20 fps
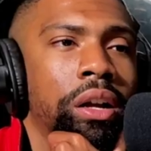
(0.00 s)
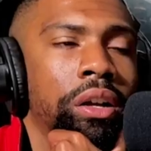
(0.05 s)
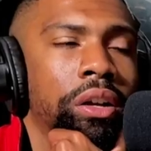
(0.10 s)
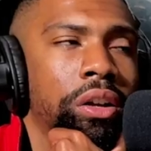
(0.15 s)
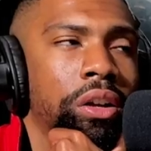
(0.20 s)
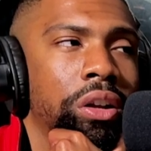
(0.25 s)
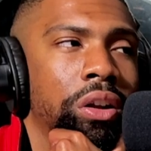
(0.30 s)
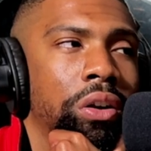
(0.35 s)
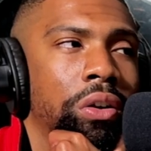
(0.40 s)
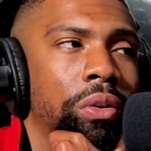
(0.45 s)

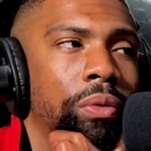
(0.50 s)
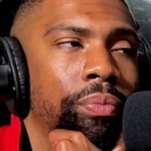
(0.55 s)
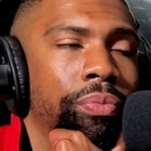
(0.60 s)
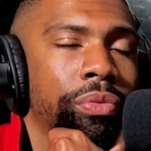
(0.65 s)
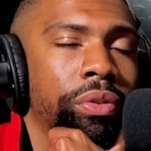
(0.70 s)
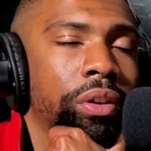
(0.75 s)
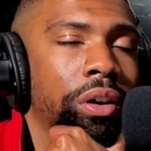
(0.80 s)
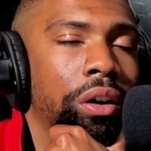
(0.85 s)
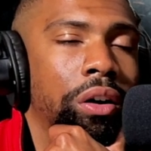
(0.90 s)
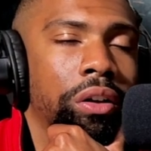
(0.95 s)
yada,
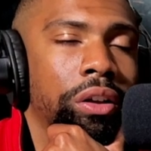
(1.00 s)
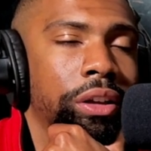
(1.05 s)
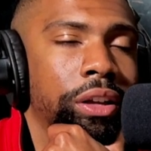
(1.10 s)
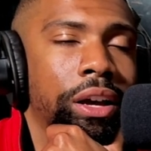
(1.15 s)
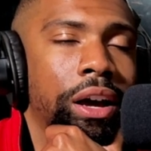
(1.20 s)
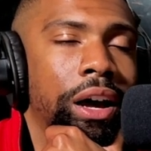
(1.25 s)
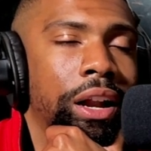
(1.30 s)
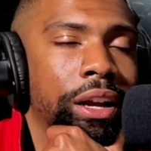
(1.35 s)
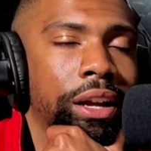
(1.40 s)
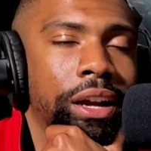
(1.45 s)

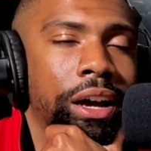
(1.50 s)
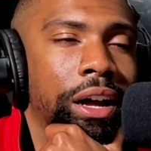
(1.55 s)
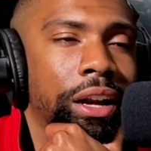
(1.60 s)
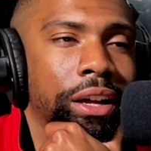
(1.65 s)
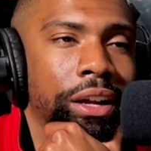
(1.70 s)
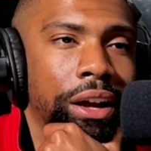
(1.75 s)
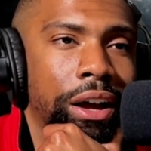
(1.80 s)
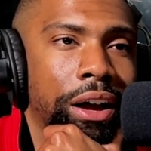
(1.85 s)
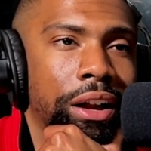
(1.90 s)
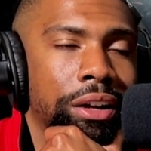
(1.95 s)
yada,
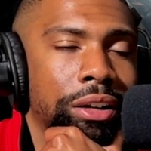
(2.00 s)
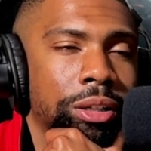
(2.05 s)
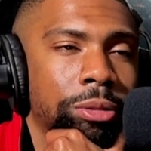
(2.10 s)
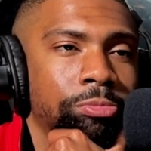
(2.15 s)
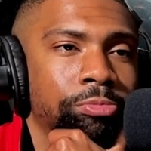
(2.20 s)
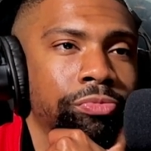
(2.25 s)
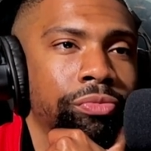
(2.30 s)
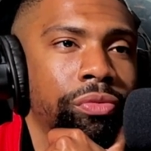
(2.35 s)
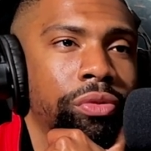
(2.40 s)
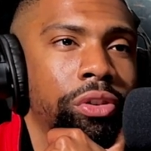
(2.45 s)
yada,
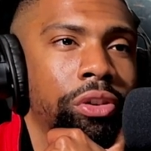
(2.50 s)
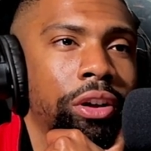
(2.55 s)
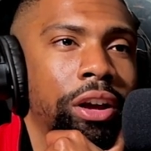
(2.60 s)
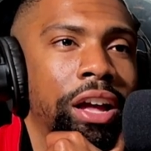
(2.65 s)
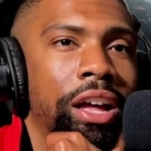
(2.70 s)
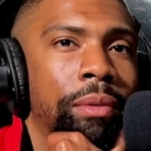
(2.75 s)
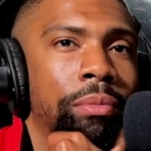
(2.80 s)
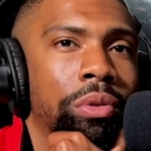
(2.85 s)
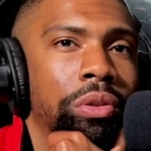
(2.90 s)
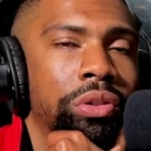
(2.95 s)
you're
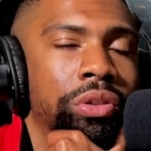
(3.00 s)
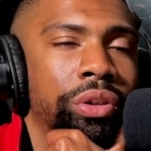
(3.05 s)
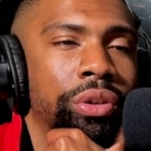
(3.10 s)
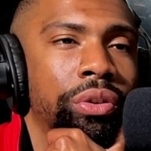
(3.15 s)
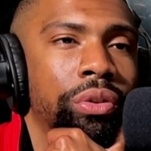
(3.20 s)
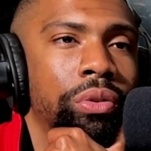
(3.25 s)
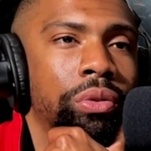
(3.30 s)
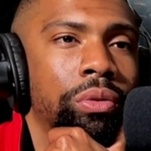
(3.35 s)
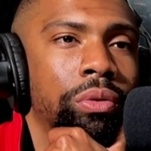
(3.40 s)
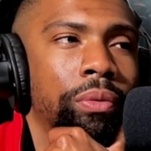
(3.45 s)
able
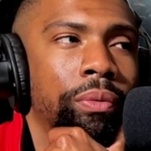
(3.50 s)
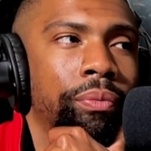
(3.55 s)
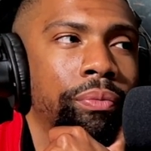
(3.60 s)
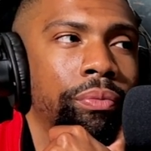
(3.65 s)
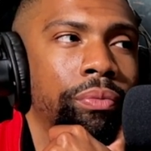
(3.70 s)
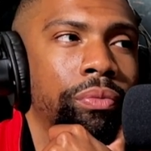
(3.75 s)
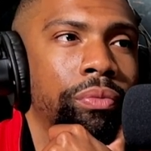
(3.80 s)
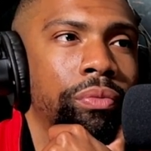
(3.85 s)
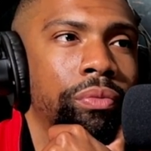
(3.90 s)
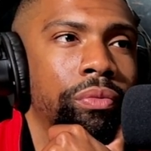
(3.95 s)
to
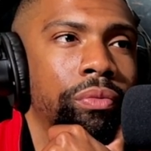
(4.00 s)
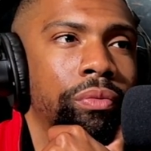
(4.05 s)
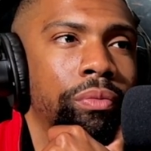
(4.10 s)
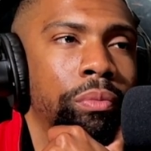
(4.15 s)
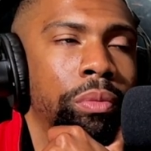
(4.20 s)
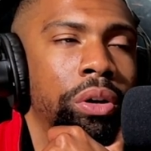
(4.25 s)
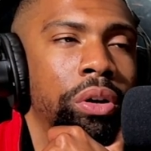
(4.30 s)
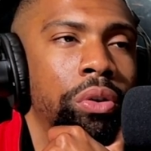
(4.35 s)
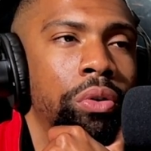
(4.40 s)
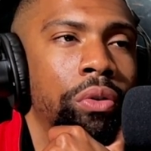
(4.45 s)

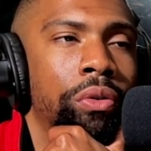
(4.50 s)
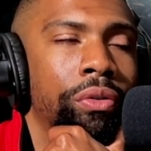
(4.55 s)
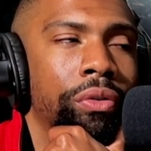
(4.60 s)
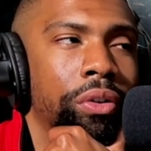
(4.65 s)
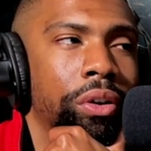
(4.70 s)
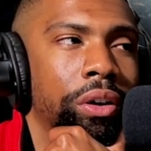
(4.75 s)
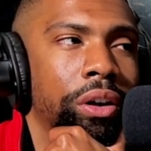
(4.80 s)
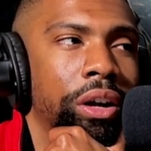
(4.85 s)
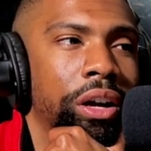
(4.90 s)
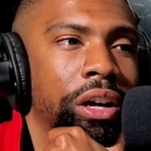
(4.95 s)

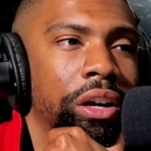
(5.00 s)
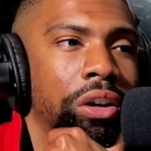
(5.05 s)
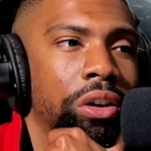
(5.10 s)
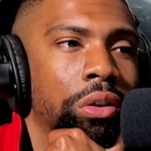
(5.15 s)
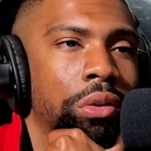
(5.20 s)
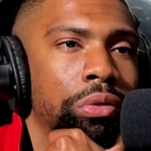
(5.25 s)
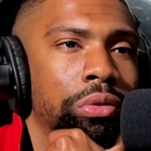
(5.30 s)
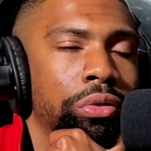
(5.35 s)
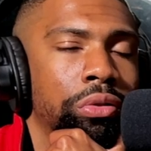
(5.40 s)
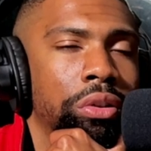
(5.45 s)
maneuver and
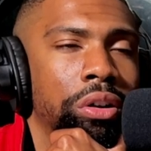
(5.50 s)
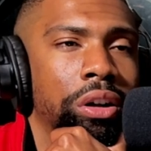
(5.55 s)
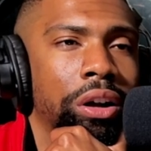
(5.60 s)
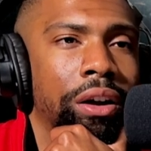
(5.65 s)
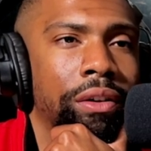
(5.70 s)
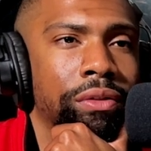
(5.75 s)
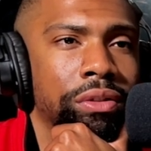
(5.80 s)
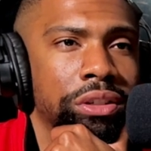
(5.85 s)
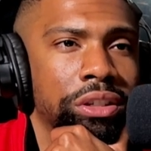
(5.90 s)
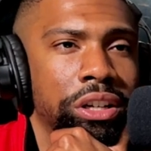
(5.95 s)
go through the
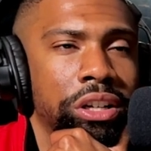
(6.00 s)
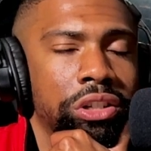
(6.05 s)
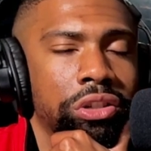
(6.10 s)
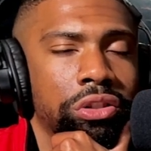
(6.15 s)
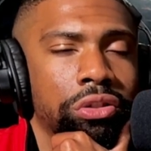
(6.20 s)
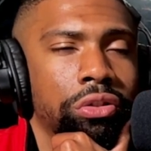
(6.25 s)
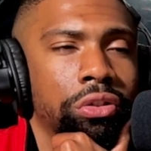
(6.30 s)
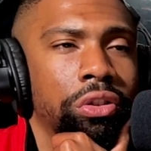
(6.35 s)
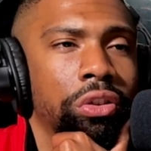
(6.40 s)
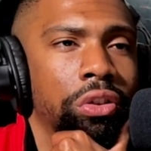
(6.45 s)
conversation
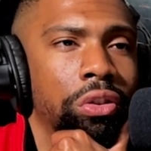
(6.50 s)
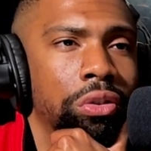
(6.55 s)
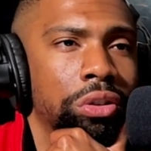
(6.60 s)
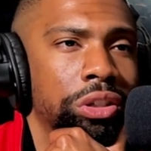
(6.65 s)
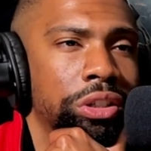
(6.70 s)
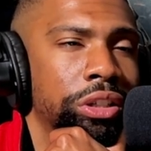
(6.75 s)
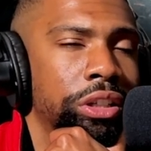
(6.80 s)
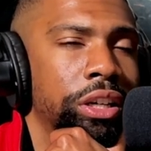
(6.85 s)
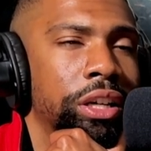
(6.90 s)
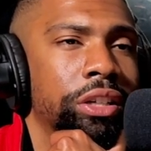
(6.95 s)
and
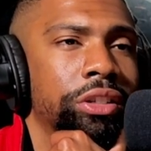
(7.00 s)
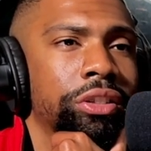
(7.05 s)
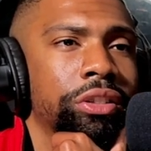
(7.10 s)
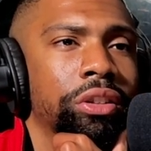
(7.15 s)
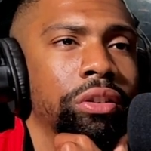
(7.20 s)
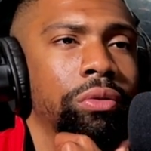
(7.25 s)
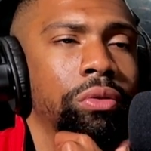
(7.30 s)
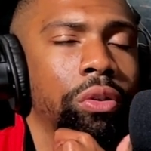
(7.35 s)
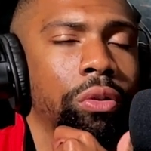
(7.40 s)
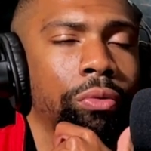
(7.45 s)
negotiation
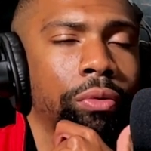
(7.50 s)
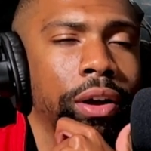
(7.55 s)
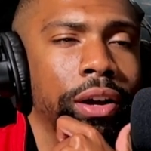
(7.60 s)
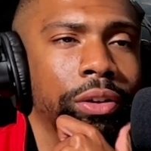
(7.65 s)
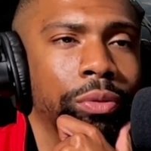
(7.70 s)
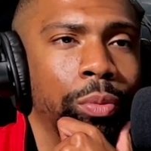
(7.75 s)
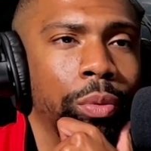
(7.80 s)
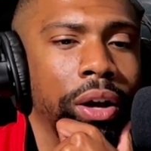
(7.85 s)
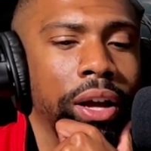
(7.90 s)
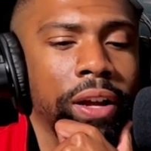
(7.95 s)
the
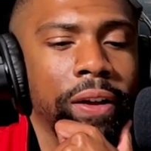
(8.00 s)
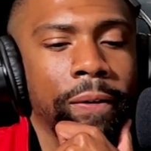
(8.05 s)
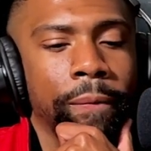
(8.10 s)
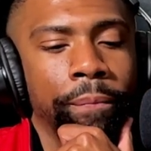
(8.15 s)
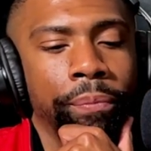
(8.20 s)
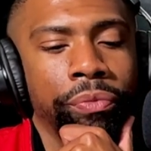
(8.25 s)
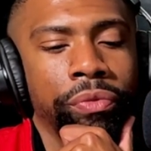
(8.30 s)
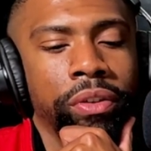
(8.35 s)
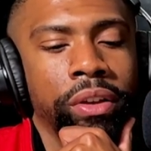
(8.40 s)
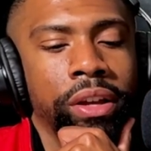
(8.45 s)
correct way.
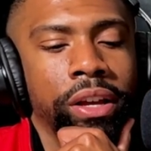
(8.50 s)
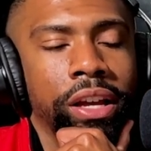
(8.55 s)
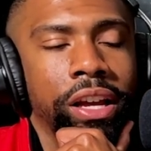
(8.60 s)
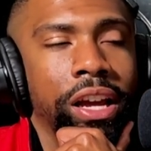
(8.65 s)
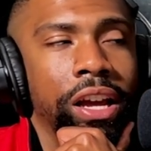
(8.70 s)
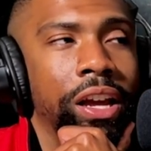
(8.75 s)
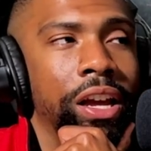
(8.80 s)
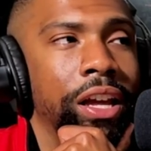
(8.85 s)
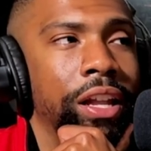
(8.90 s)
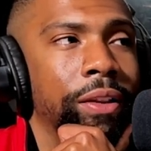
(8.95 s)

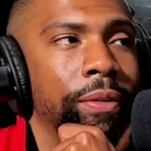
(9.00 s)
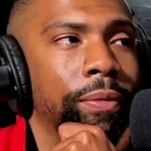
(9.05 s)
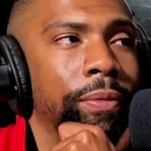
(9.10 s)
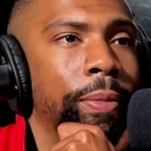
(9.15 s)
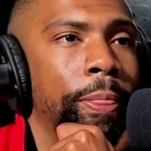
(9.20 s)
And